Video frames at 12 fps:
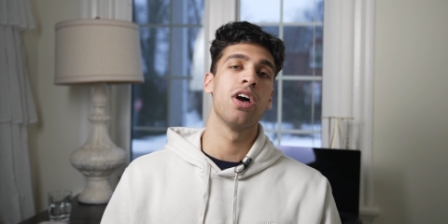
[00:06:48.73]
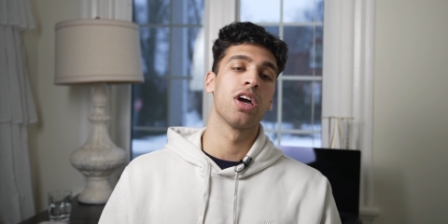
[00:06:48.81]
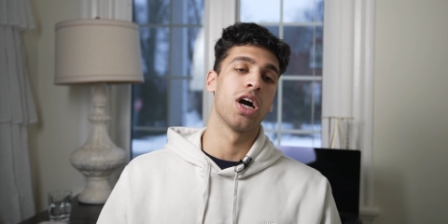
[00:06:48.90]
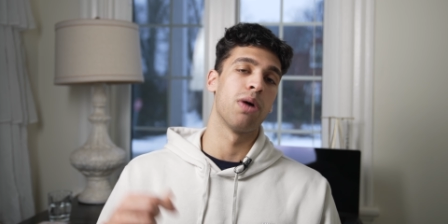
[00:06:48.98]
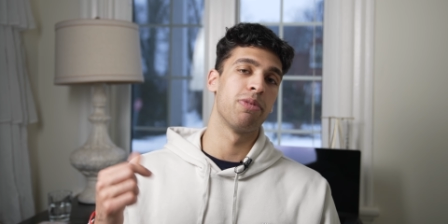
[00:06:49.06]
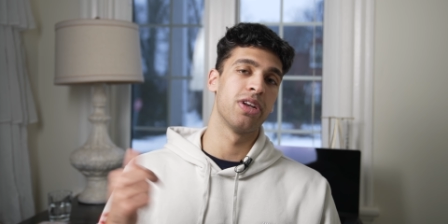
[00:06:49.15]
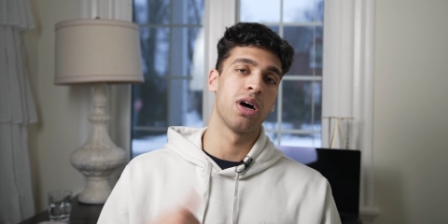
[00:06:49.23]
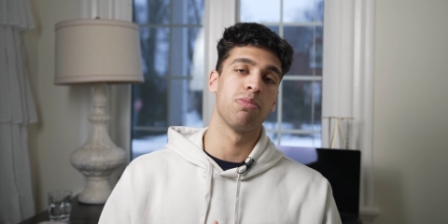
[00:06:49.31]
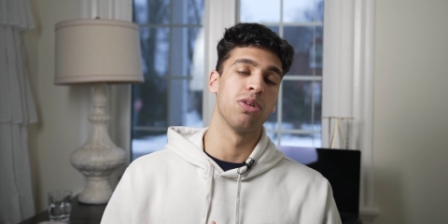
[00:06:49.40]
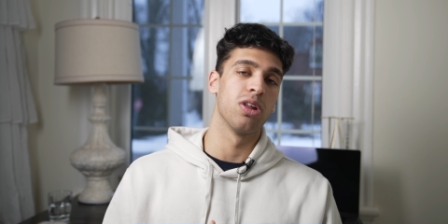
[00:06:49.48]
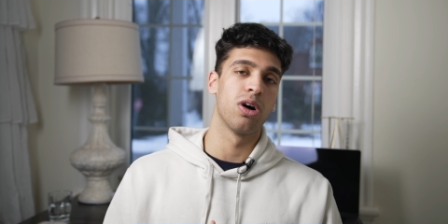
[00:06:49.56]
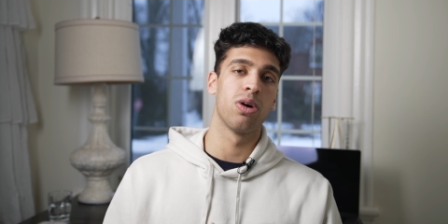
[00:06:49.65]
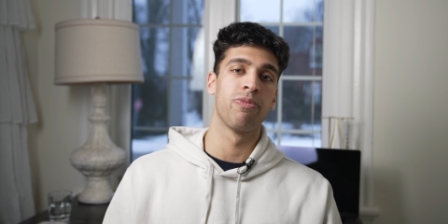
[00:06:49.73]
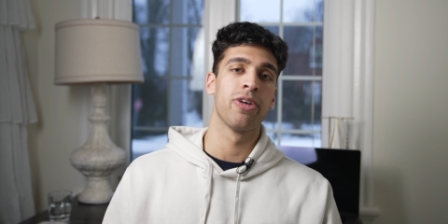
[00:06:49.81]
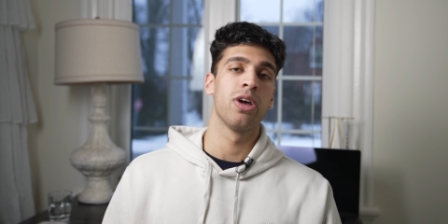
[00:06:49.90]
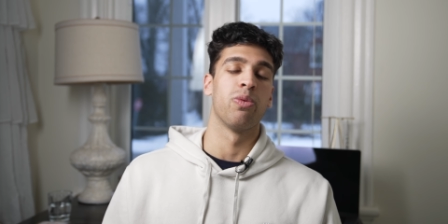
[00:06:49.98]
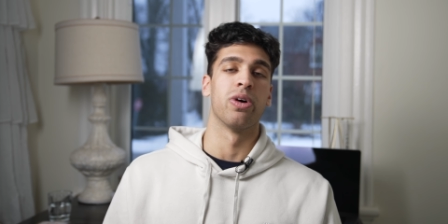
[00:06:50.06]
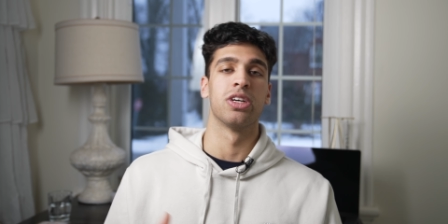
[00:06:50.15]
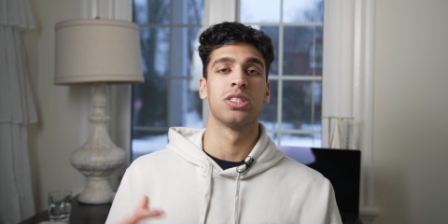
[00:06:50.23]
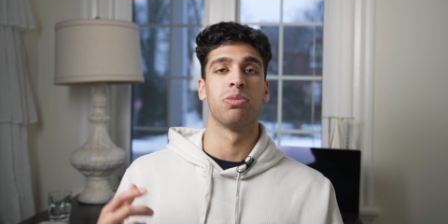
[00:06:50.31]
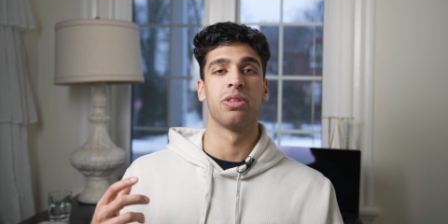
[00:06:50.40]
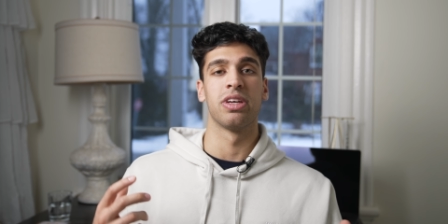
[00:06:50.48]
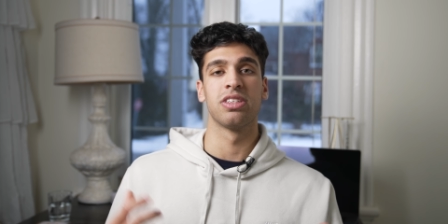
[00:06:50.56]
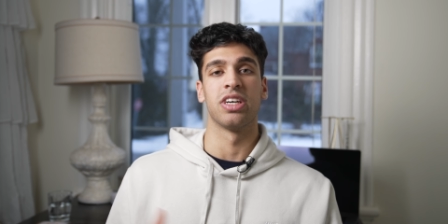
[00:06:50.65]
Comment down below what are some
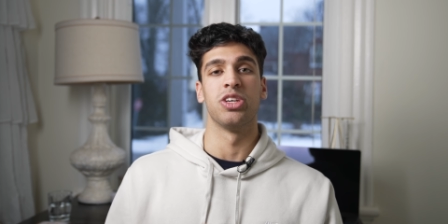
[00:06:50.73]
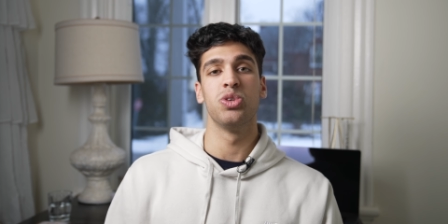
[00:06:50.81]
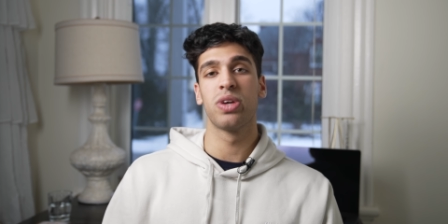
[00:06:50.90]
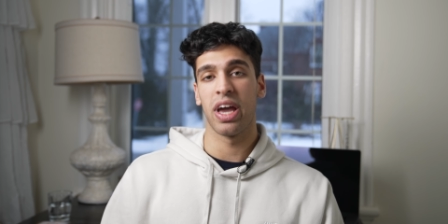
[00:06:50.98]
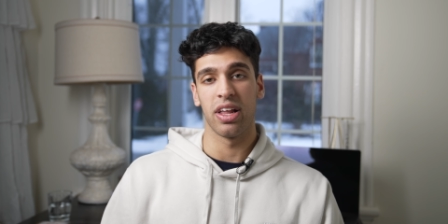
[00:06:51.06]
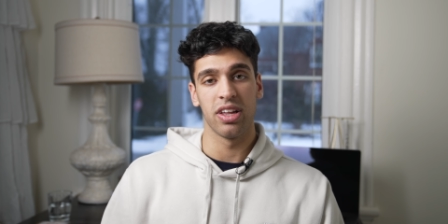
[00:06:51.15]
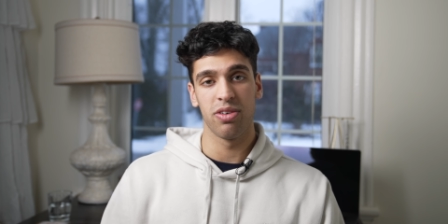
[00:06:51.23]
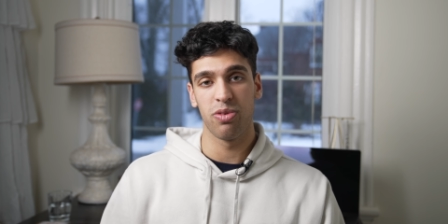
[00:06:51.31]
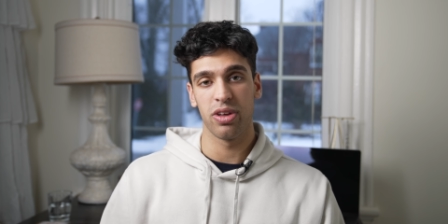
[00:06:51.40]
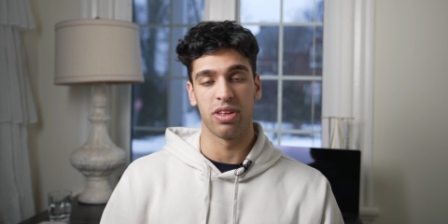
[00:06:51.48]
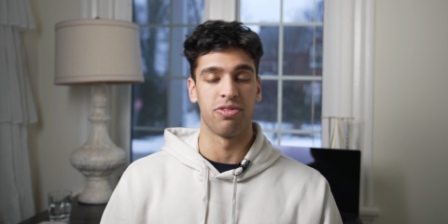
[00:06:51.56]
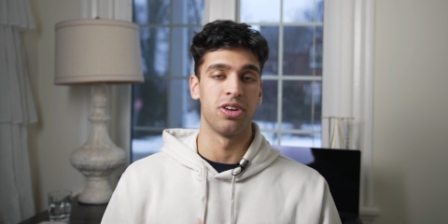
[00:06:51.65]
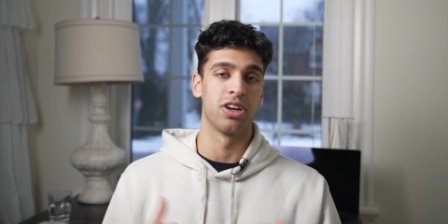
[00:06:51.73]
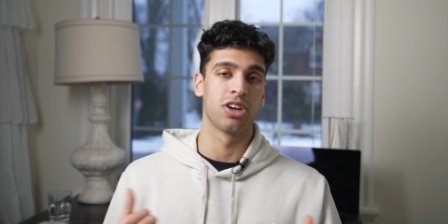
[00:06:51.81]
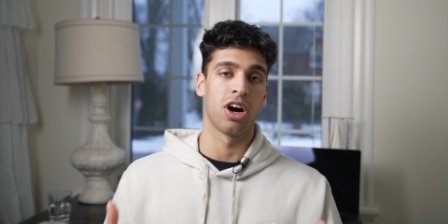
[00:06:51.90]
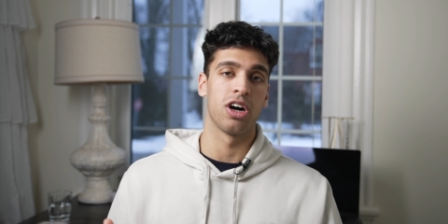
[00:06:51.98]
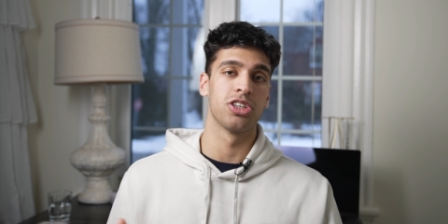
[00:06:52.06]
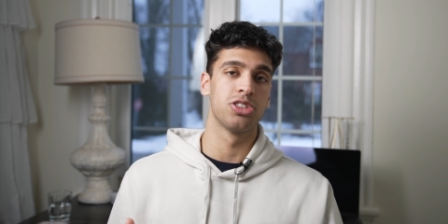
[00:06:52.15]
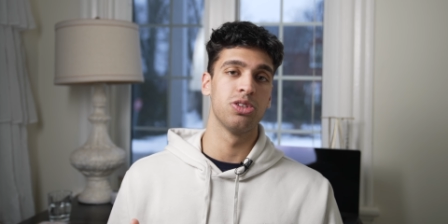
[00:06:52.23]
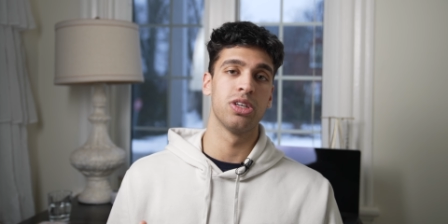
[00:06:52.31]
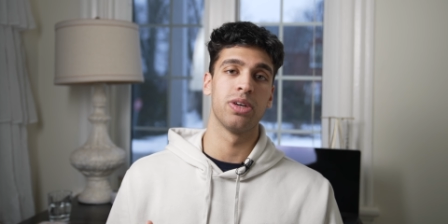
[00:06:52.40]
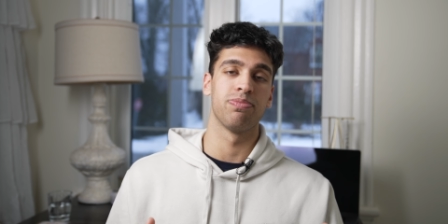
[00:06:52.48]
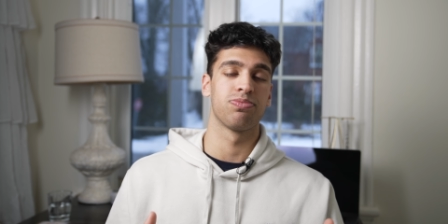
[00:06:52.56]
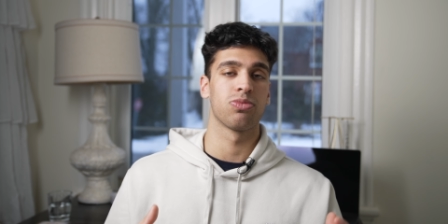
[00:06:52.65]
of the things things that you can't live with if you're a college student